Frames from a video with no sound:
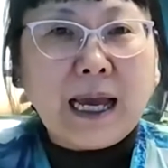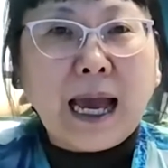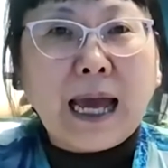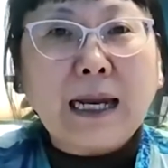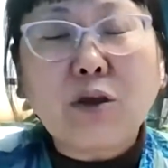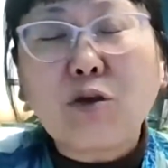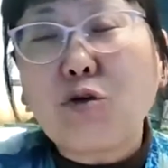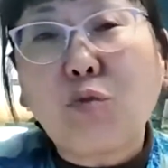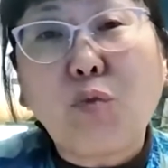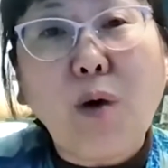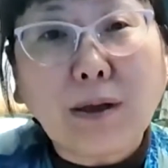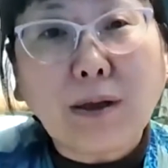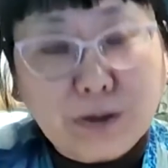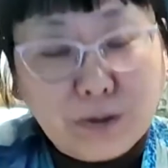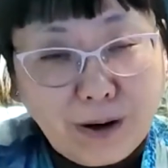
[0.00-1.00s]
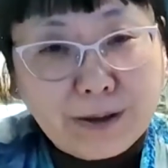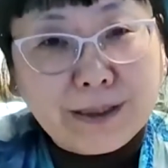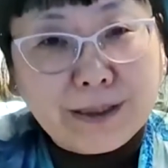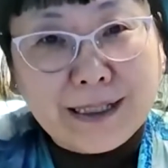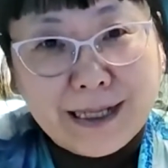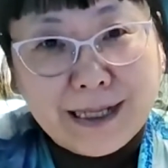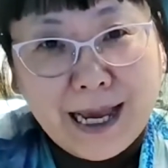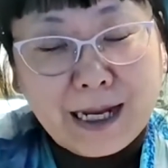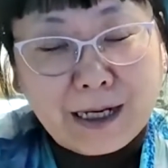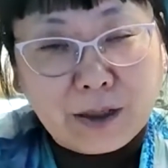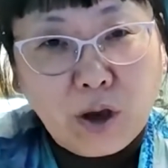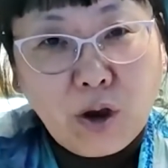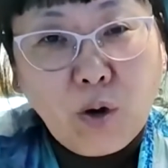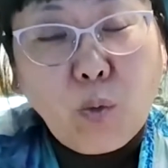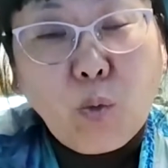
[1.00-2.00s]
and you want to understand
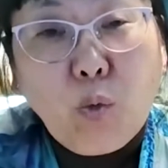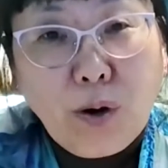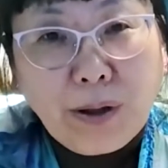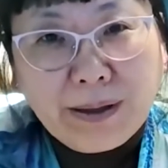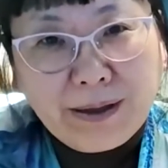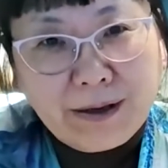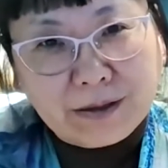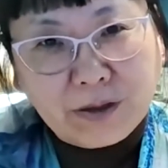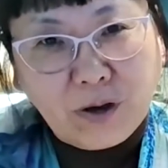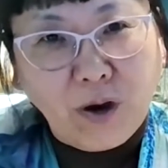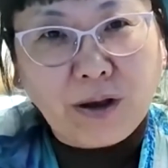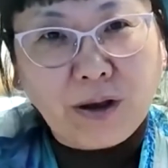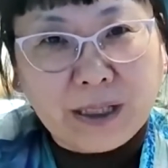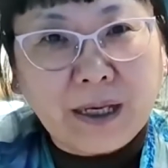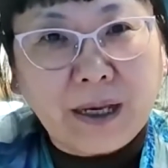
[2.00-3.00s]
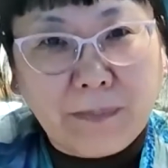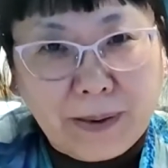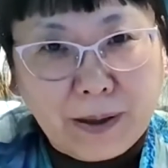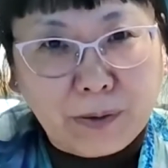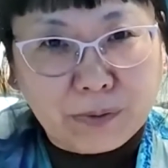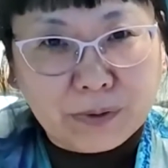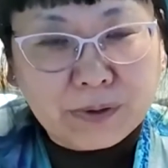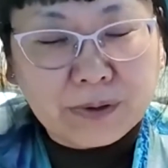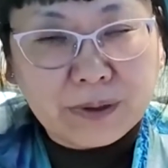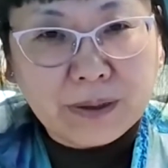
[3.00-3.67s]
what they're talking about.